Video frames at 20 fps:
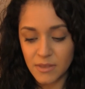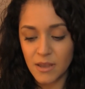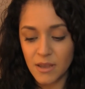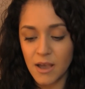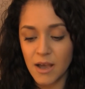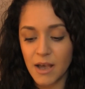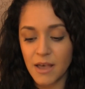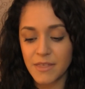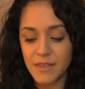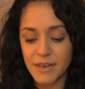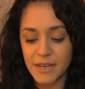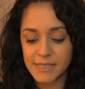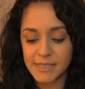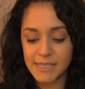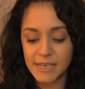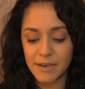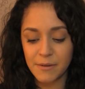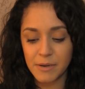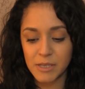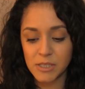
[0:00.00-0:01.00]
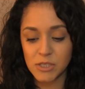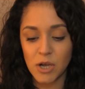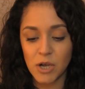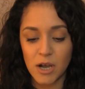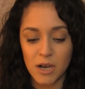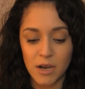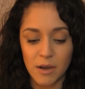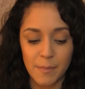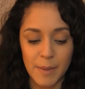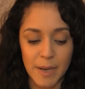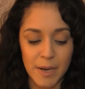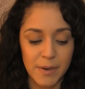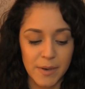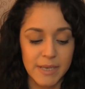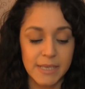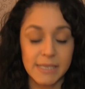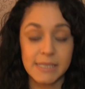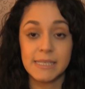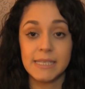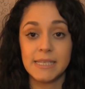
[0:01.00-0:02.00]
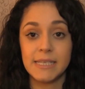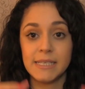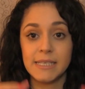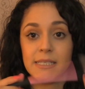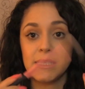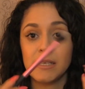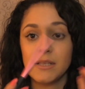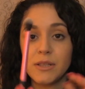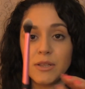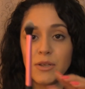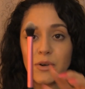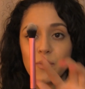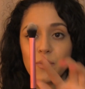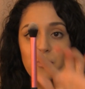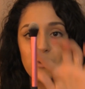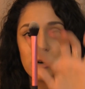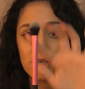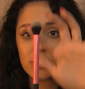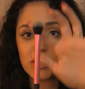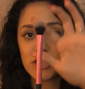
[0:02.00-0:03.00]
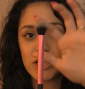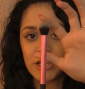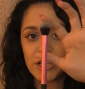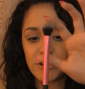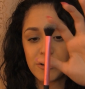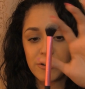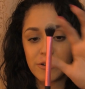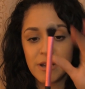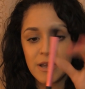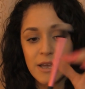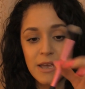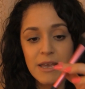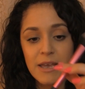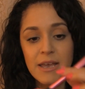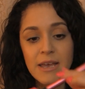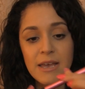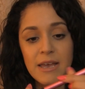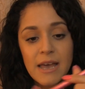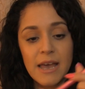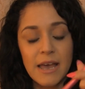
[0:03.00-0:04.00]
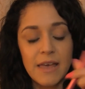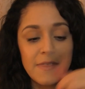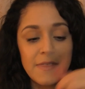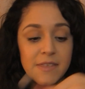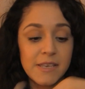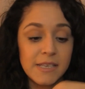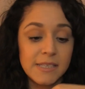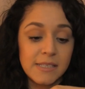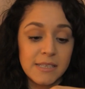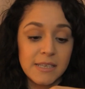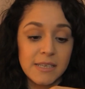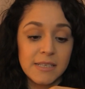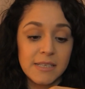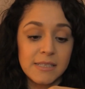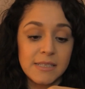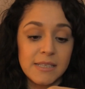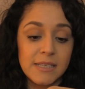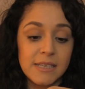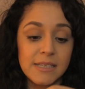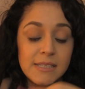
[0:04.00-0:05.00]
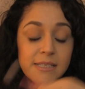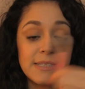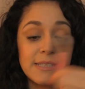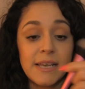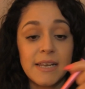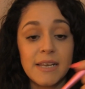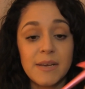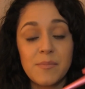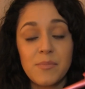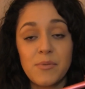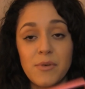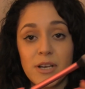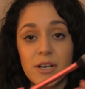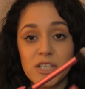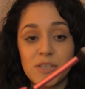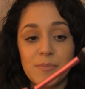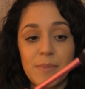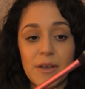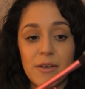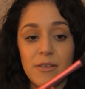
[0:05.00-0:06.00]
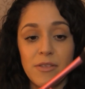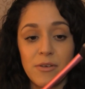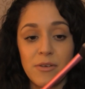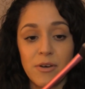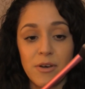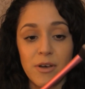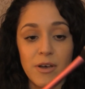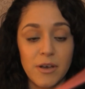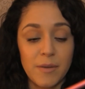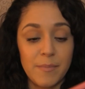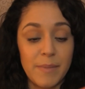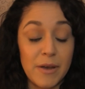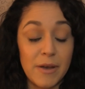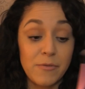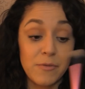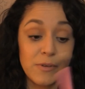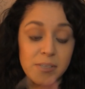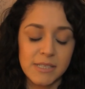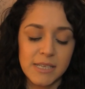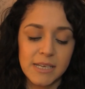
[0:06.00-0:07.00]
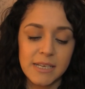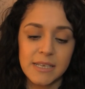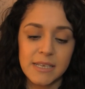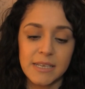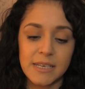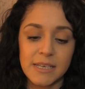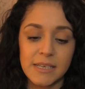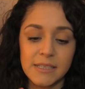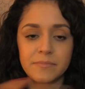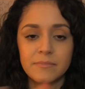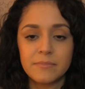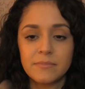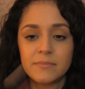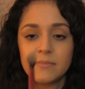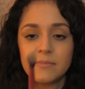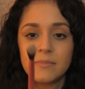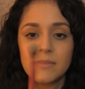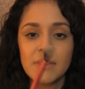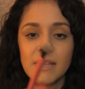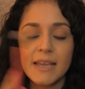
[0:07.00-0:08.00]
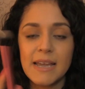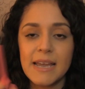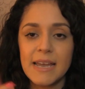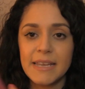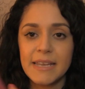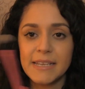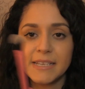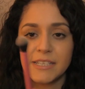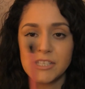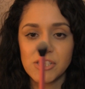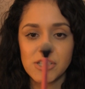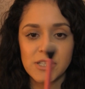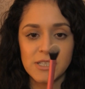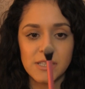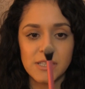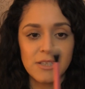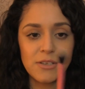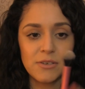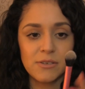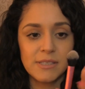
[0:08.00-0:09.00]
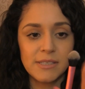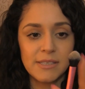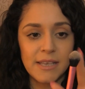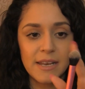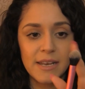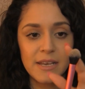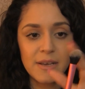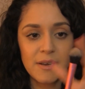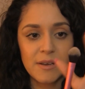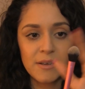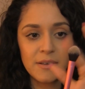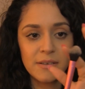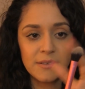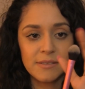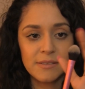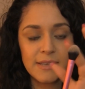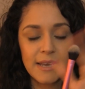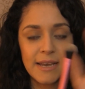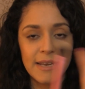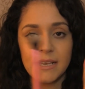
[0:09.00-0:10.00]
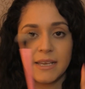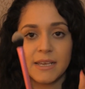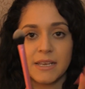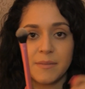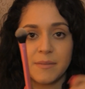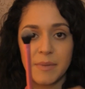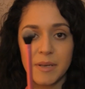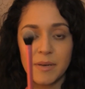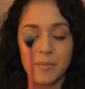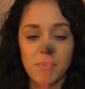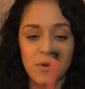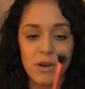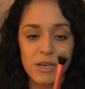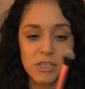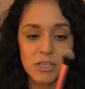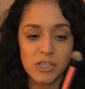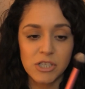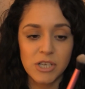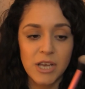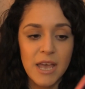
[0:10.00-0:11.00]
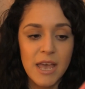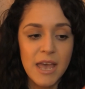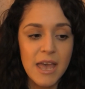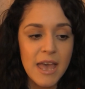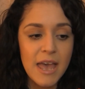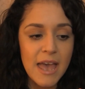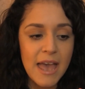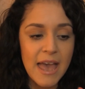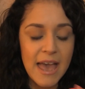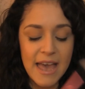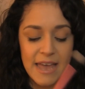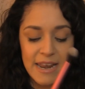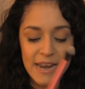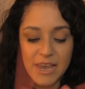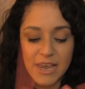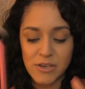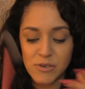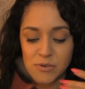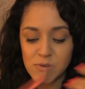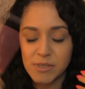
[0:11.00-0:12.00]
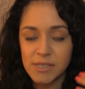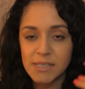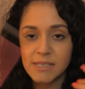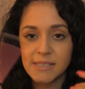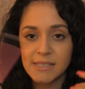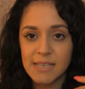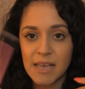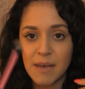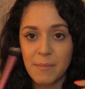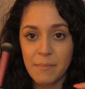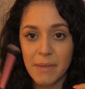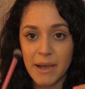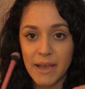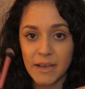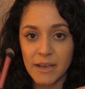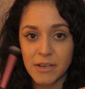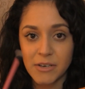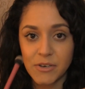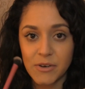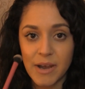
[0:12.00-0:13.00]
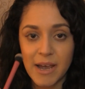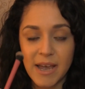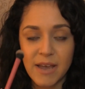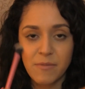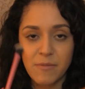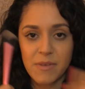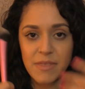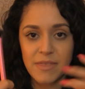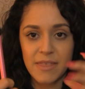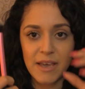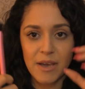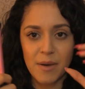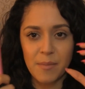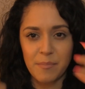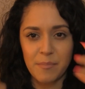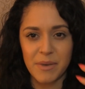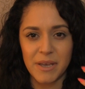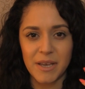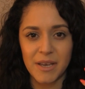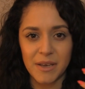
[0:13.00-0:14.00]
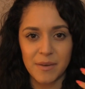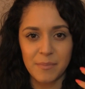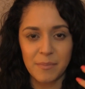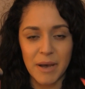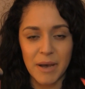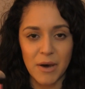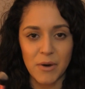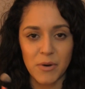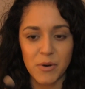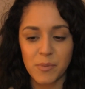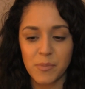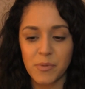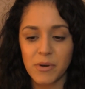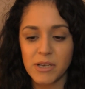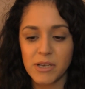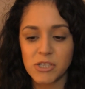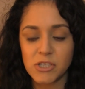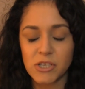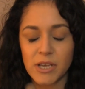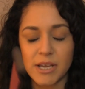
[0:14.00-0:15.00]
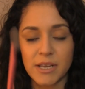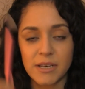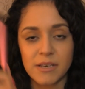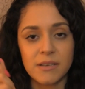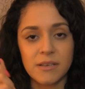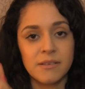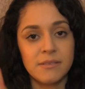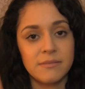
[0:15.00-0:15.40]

The next thing I want to talk about is this little brush here. And this is the setting brush by Real Techniques, and it's just a little setting tiny itty bitty brush. And I used to set my under eye with like a big powder brush, and